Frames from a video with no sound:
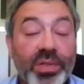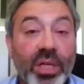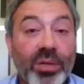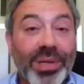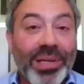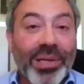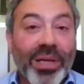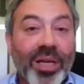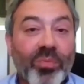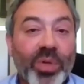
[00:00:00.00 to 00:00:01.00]
So
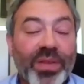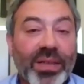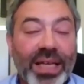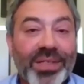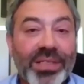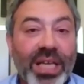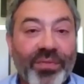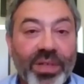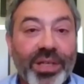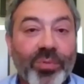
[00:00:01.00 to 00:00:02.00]
we think that's
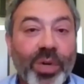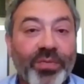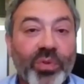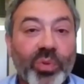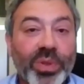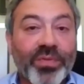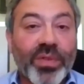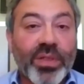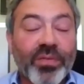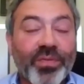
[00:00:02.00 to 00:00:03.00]
definitely the way forward
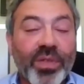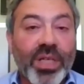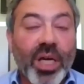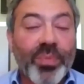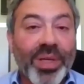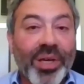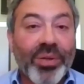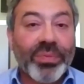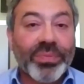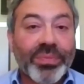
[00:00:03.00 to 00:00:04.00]
for the IPO.